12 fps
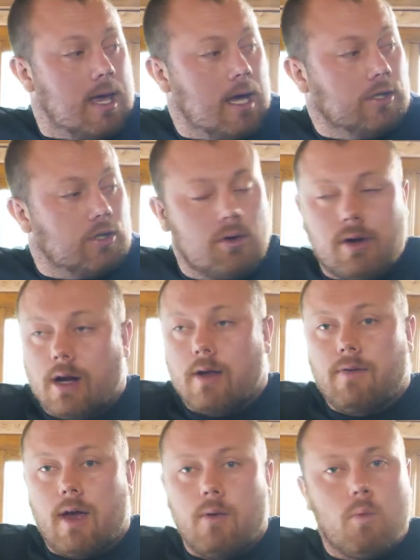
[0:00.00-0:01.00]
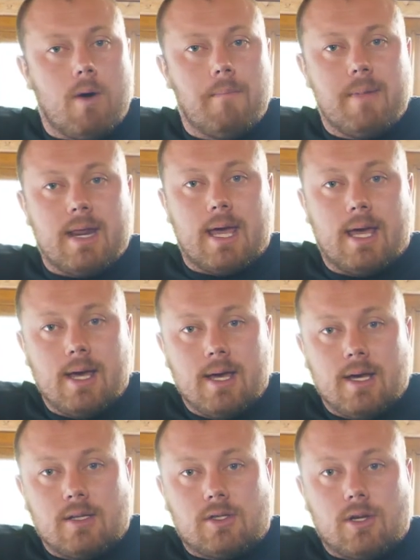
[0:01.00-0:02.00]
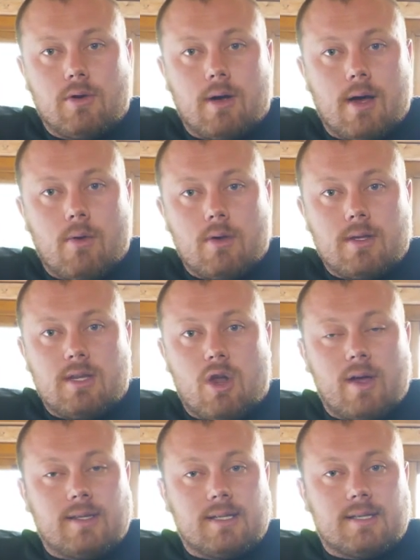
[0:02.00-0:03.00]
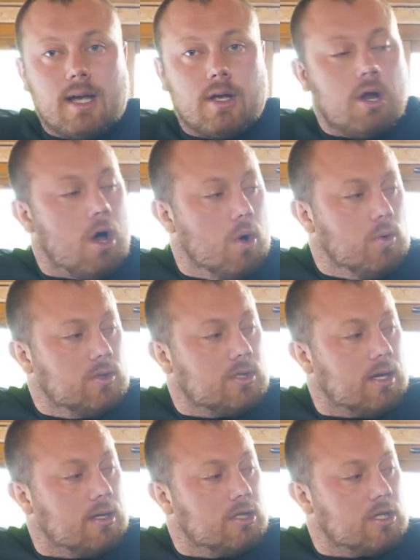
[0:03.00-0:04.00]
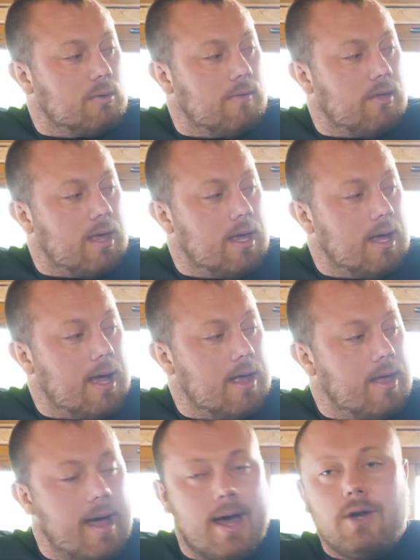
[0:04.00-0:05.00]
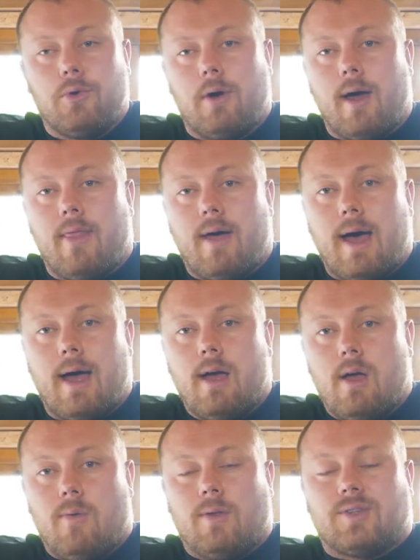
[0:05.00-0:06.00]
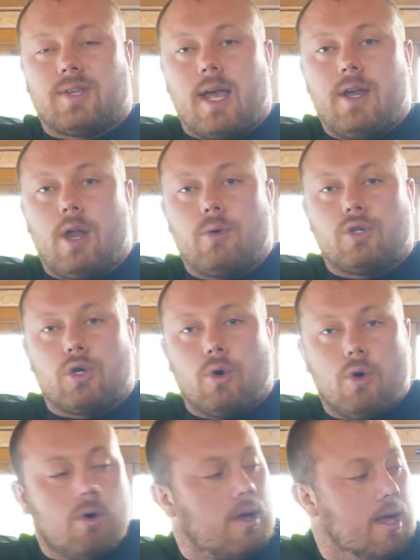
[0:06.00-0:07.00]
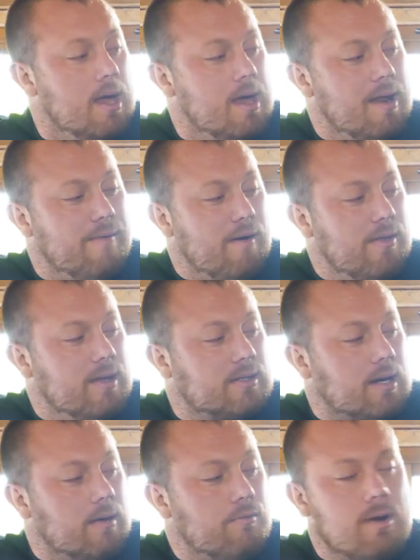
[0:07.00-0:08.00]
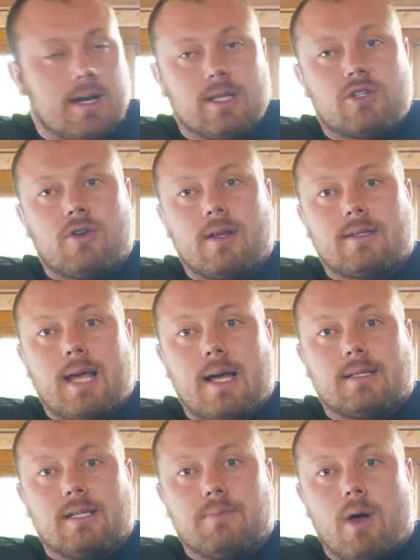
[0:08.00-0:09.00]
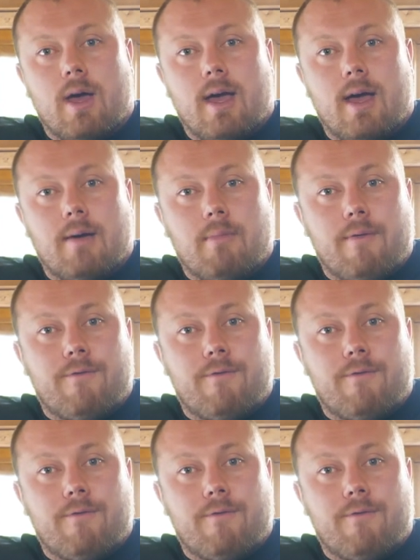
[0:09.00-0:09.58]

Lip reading: and do kind of like 1 minute to 90-second holds, just with the handle like that. Once again, no chalk. I find this kind of really taxes my